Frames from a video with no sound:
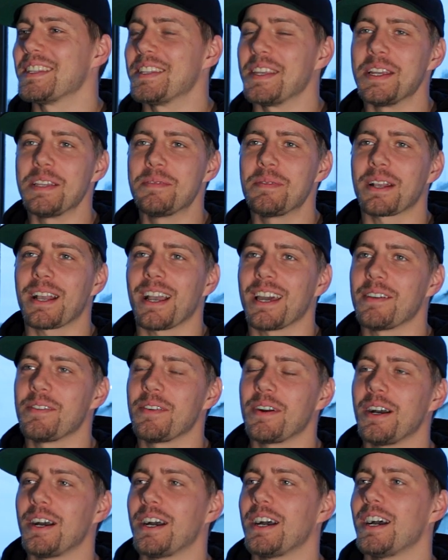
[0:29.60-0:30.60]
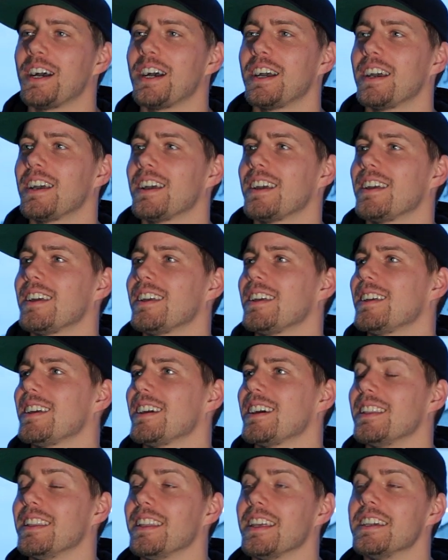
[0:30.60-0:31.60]
Today's been kind of a, uh,
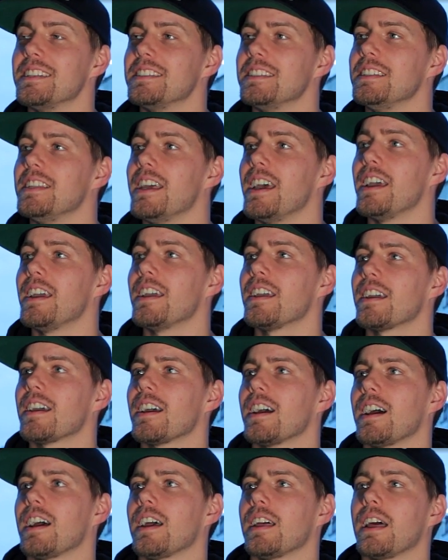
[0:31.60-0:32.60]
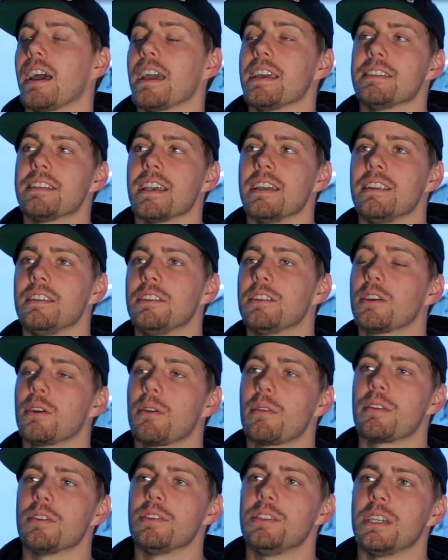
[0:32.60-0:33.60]
a lazy day. I intended to go
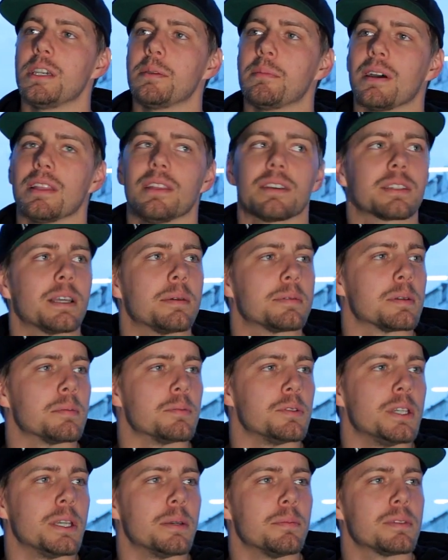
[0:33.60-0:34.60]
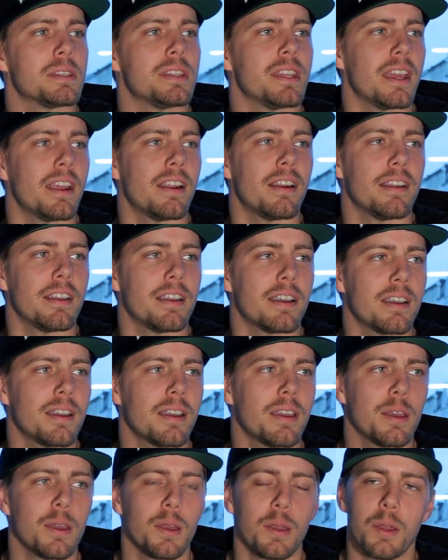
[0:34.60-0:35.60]
to the gym. I looked up some gyms in the area,
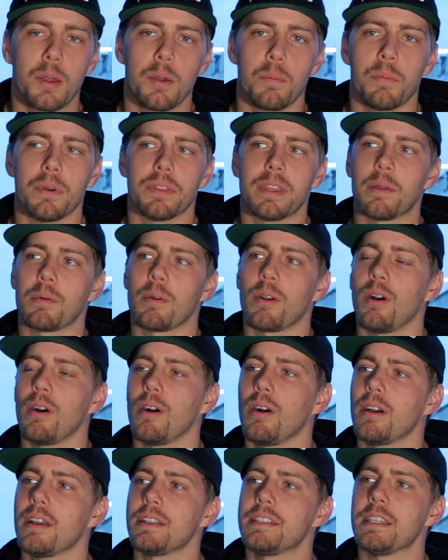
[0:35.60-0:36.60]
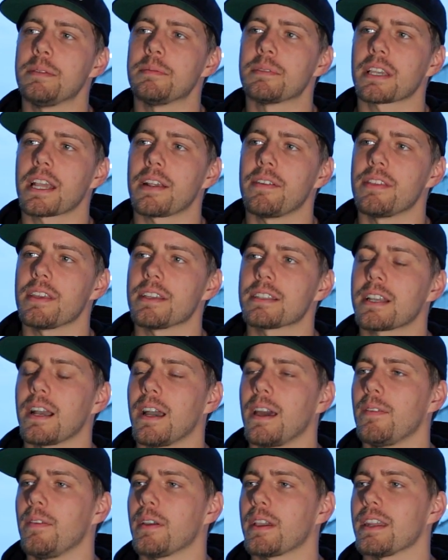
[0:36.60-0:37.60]
but they were all, it seems like everything's
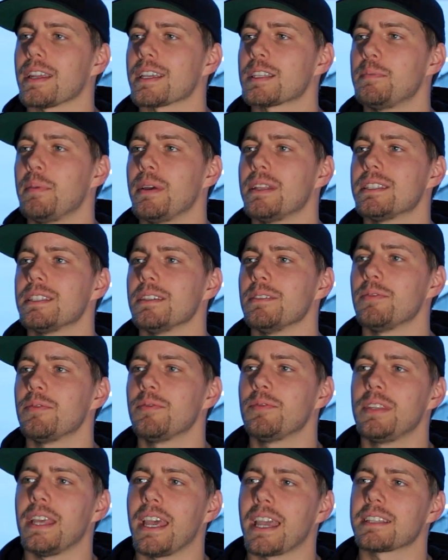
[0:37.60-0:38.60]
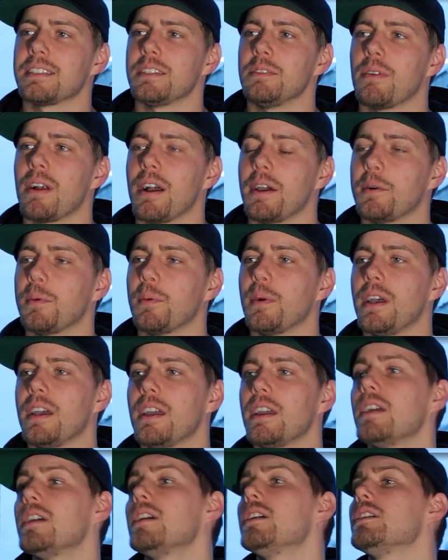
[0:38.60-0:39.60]
kind of like an expensive taxi ride
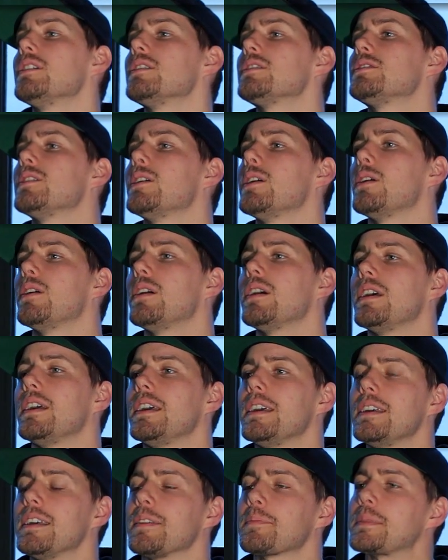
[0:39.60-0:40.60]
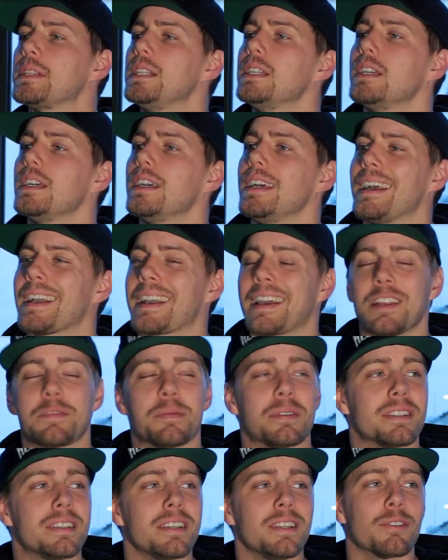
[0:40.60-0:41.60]
away. So kind of
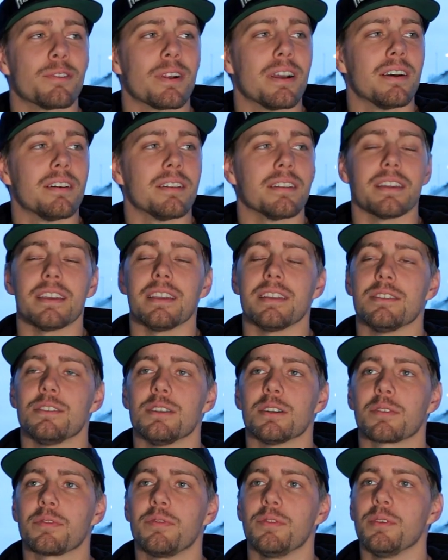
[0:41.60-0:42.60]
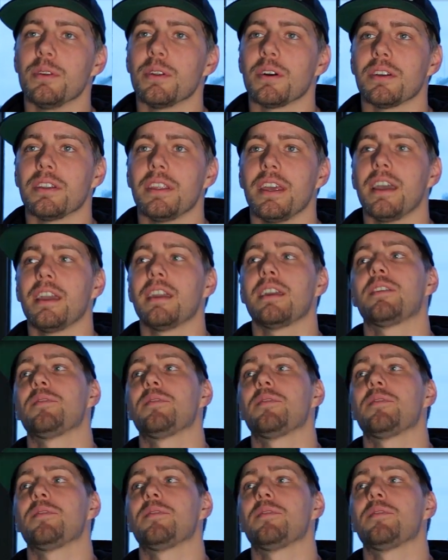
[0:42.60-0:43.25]
been sitting around eating junk food all day.